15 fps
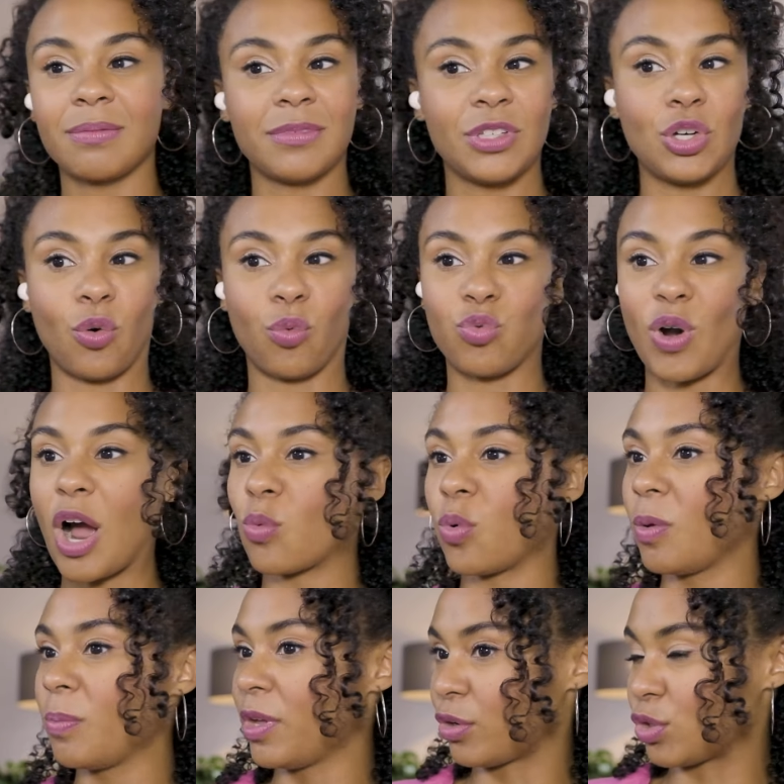you know,
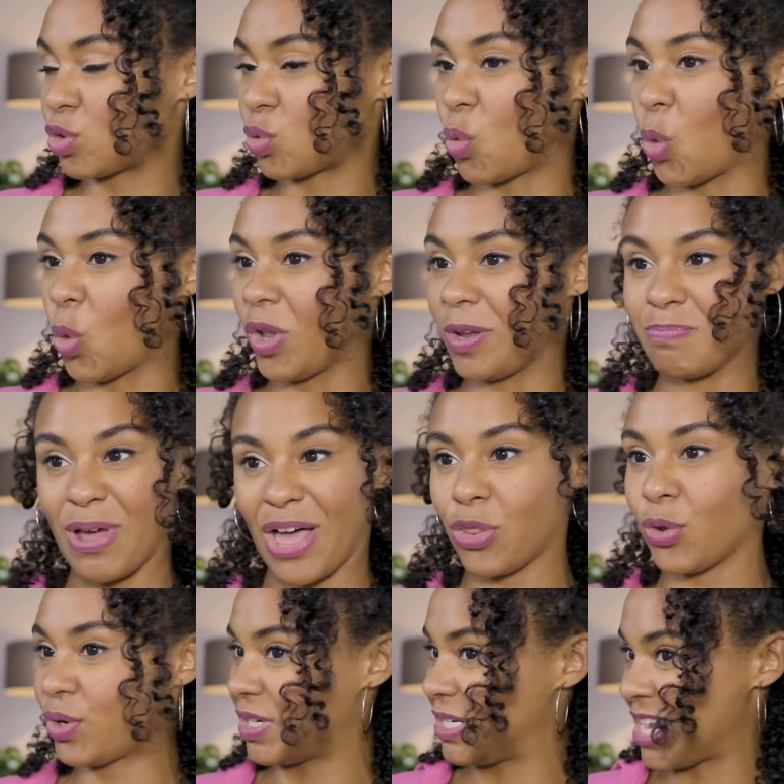Rockwell Middle School in
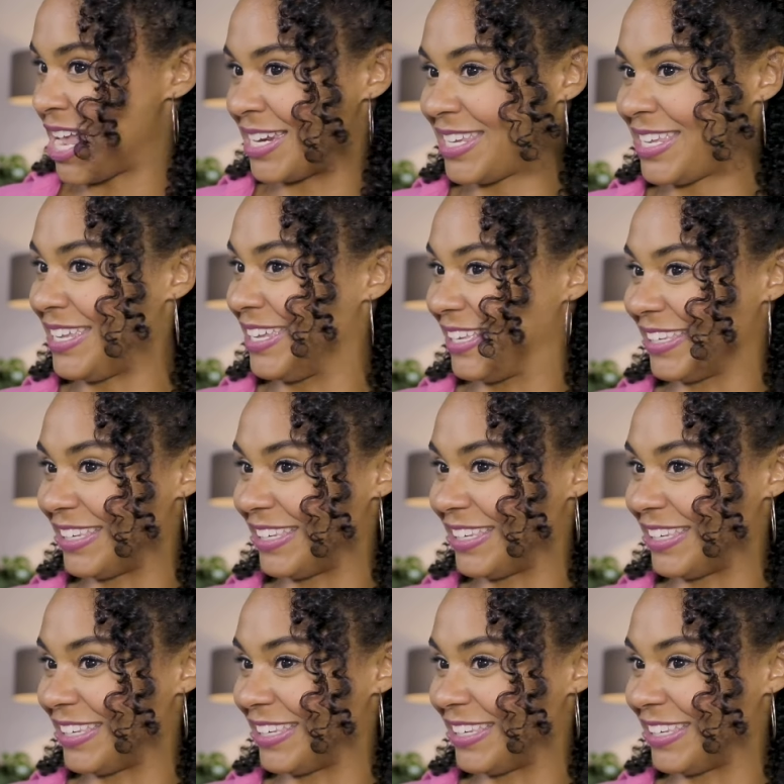Bethel, Connecticut,